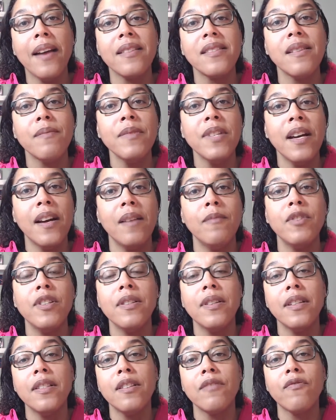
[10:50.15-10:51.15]
Sometimes you
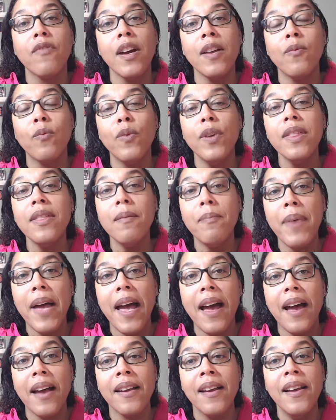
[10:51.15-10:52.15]
need to run with the
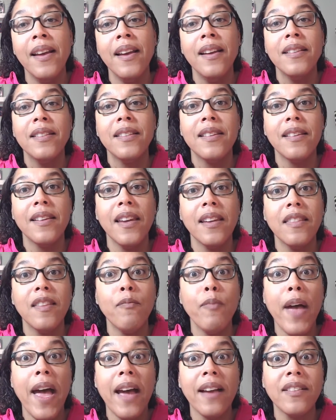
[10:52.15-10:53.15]
pack to get the
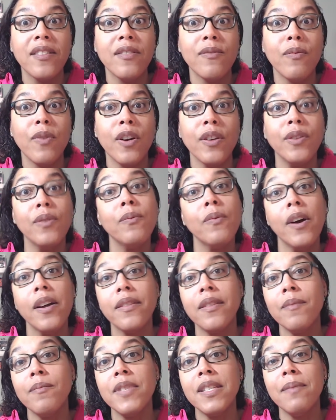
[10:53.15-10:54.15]
pack to where you want
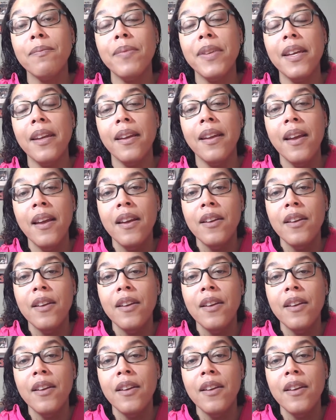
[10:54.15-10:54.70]
them to be.